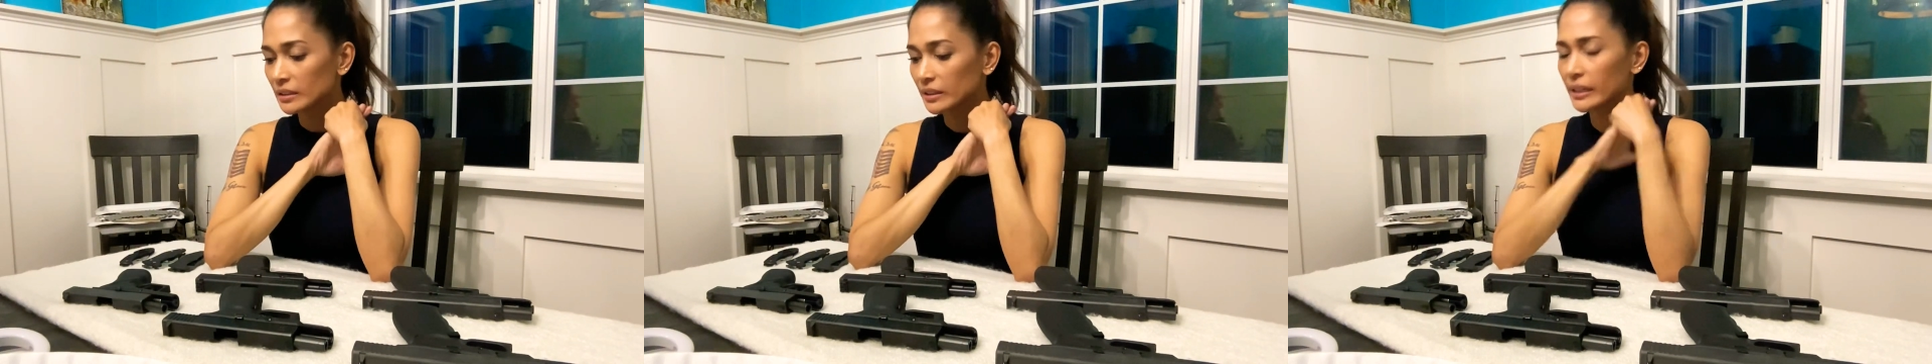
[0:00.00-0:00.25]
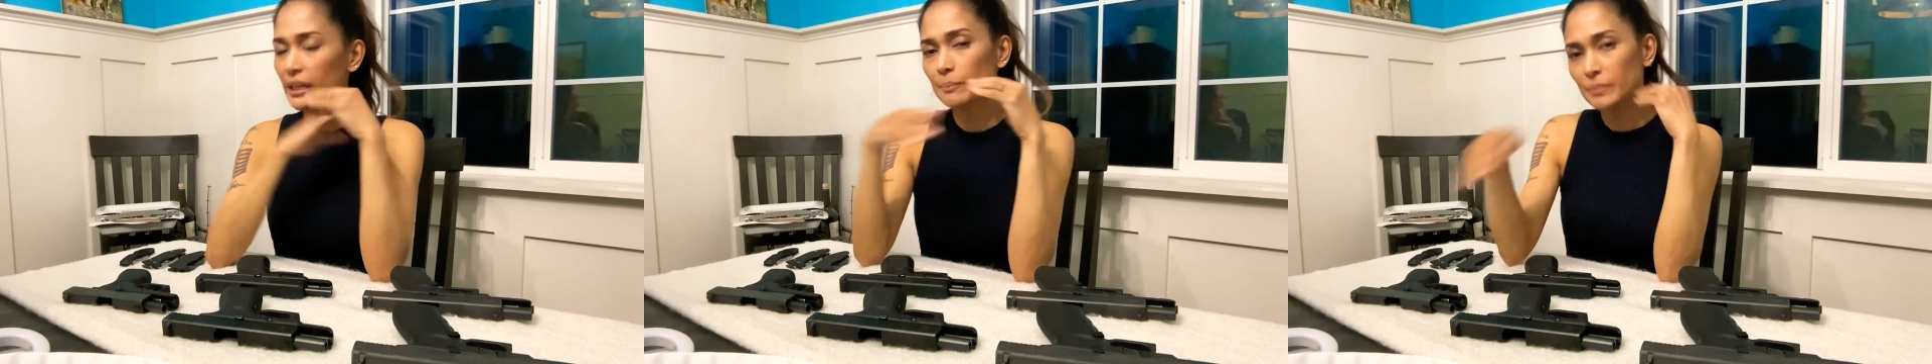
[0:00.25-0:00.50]

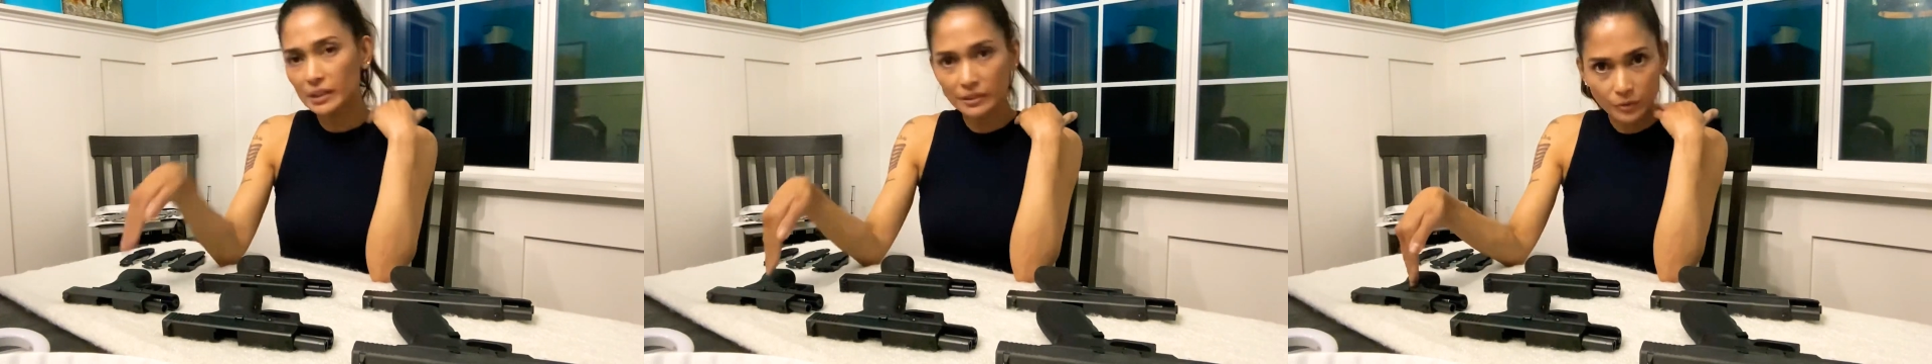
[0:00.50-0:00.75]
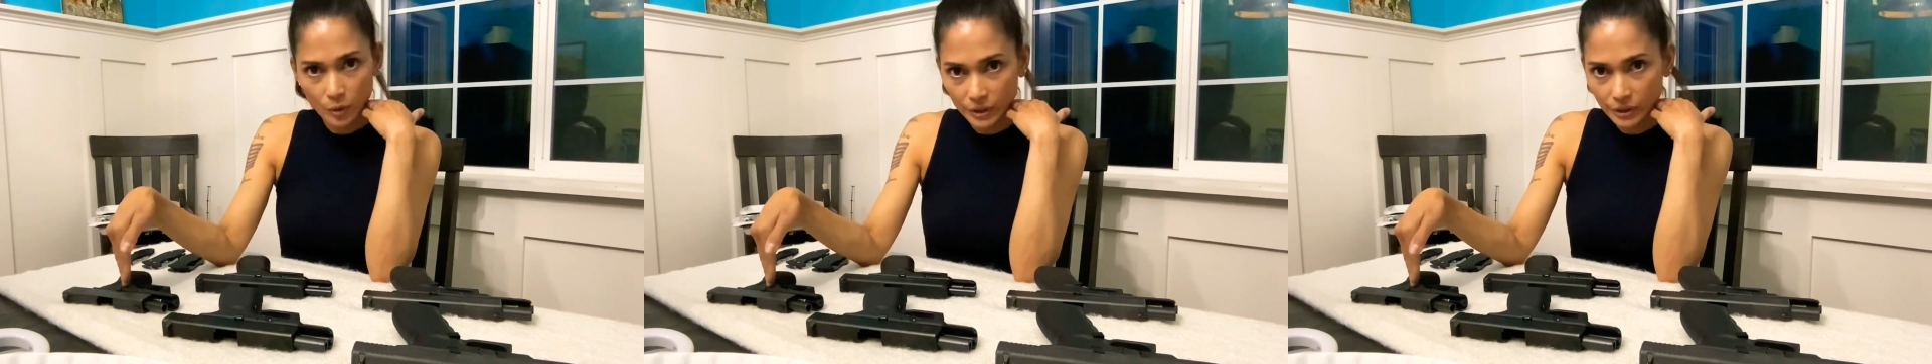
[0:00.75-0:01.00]
keeping the
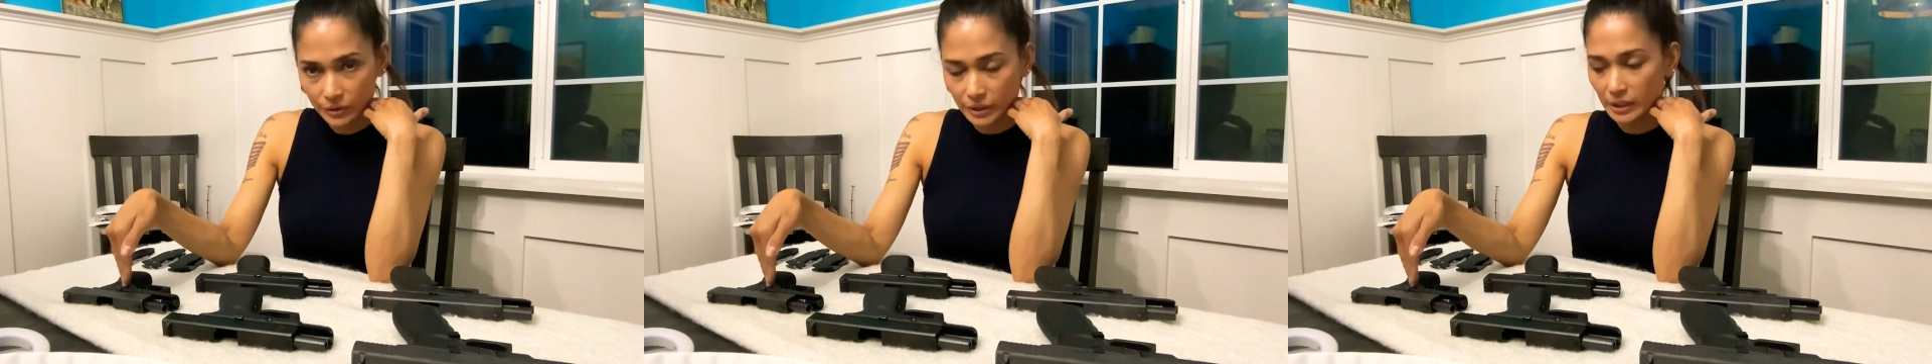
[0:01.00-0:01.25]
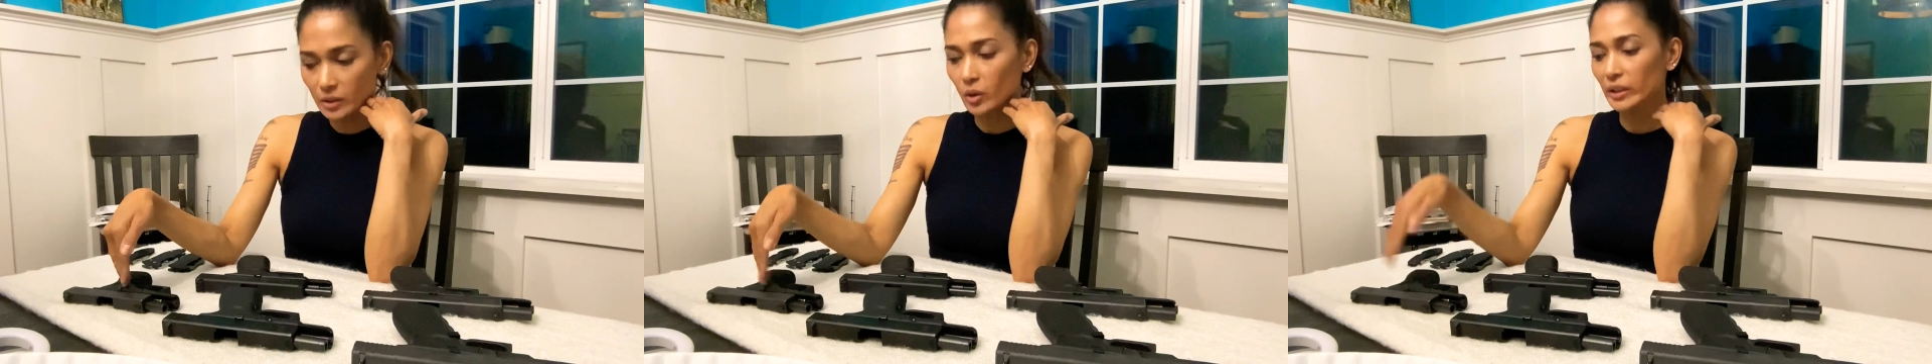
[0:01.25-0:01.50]

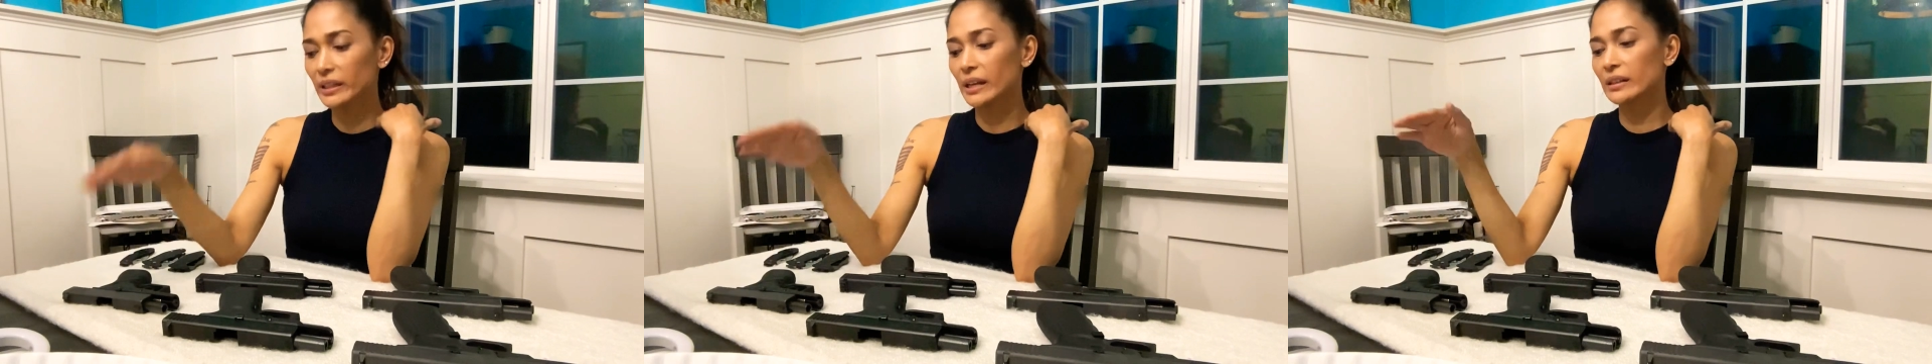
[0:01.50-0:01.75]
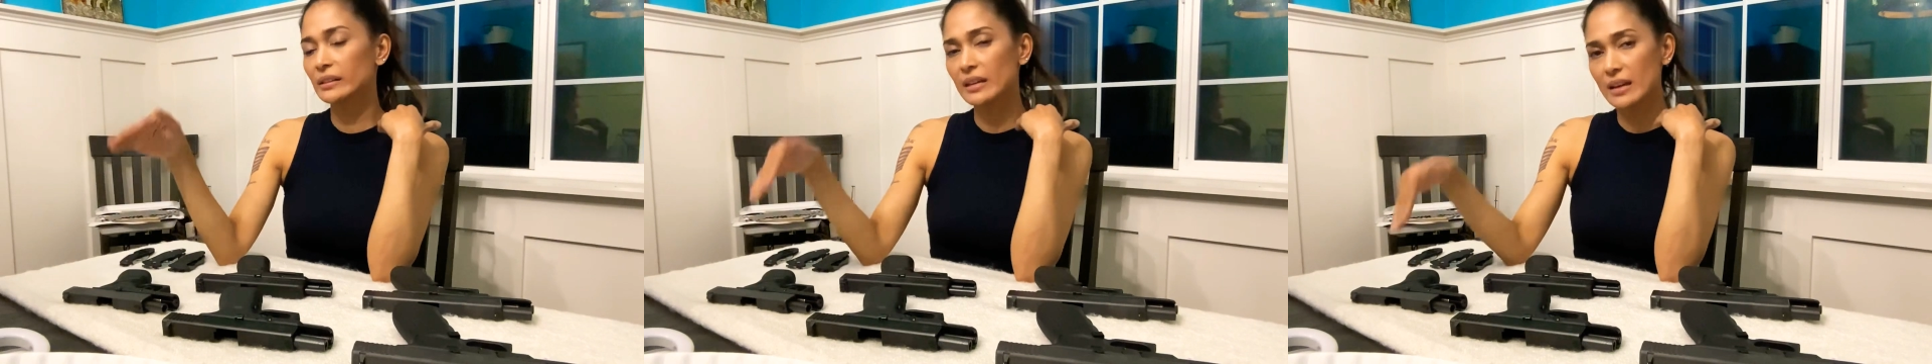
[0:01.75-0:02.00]
43 or
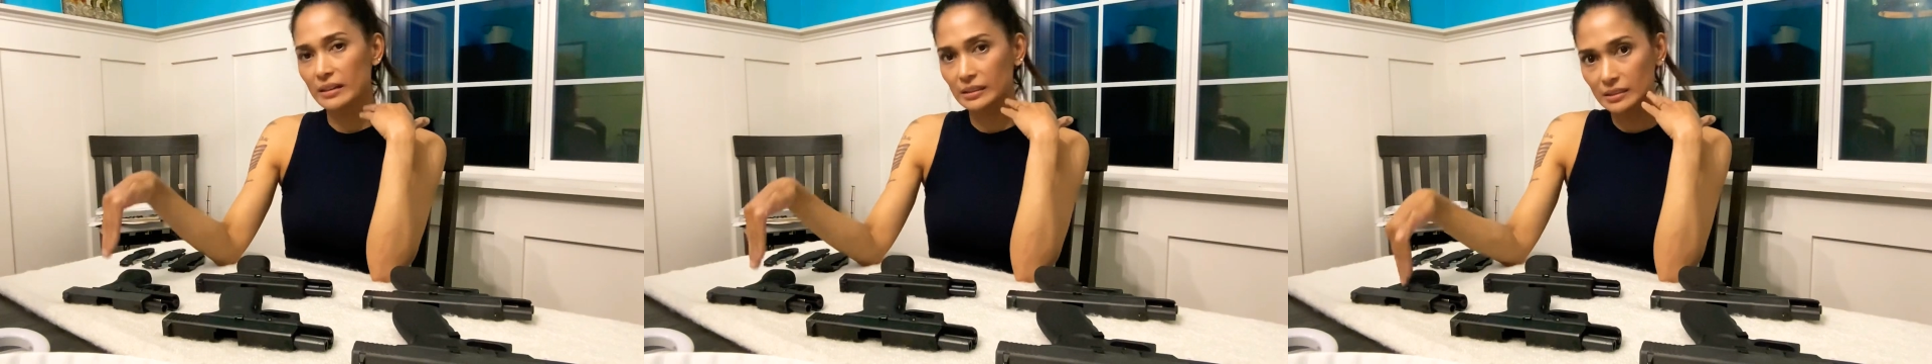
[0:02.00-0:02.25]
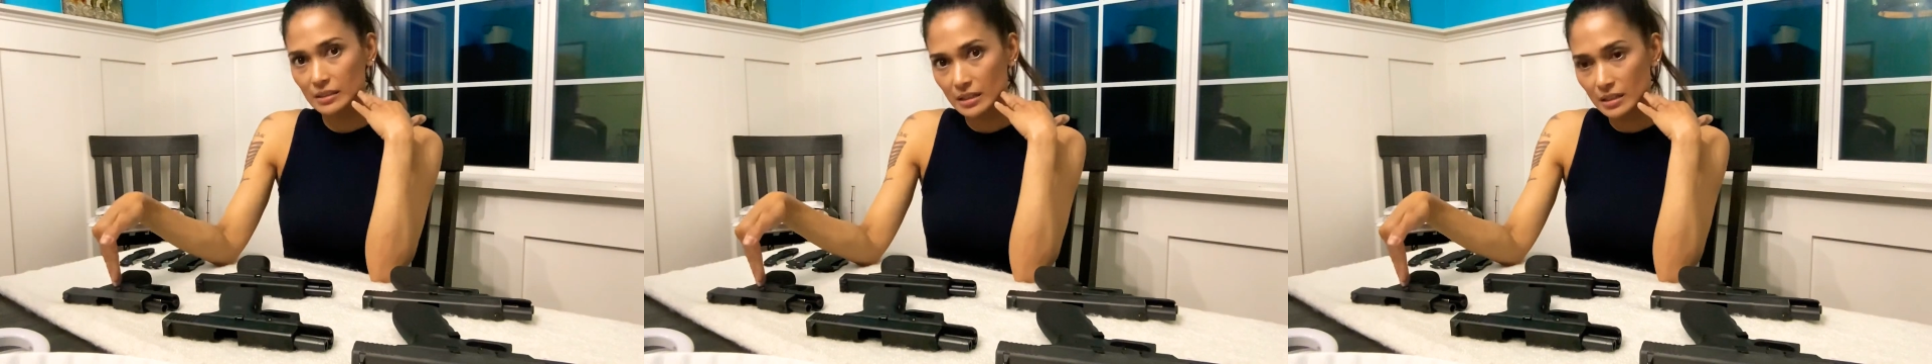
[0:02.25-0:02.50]
getting the
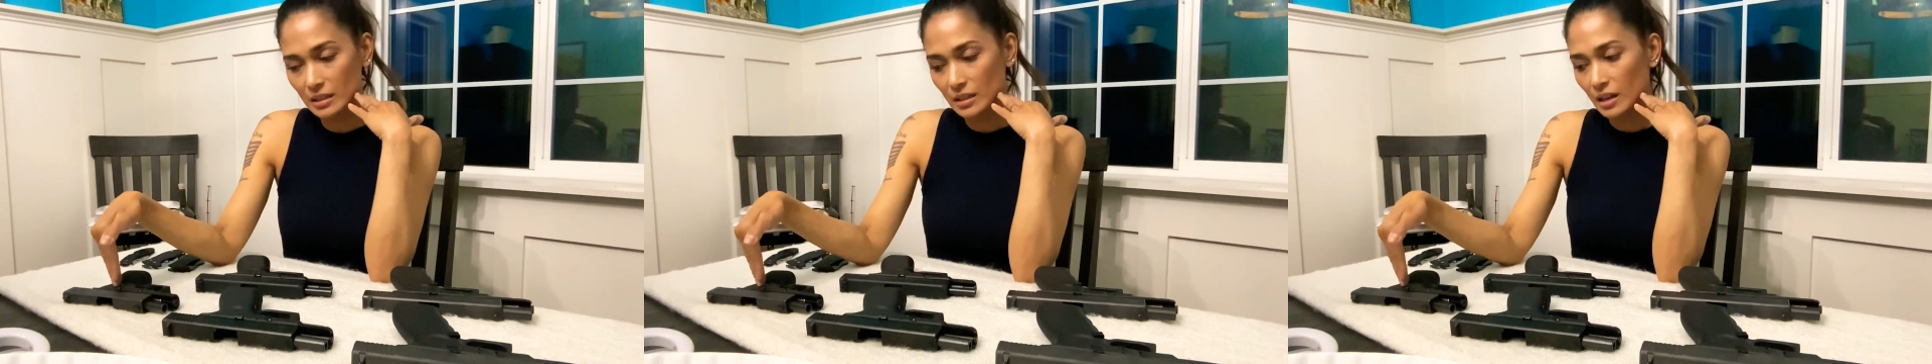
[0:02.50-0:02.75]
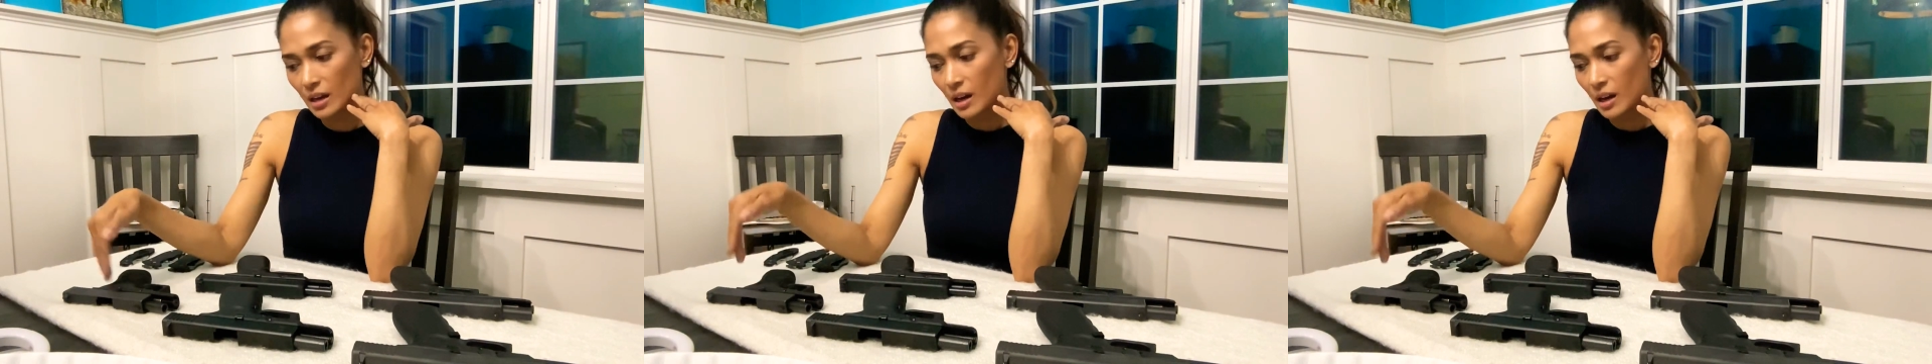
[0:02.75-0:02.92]
XD.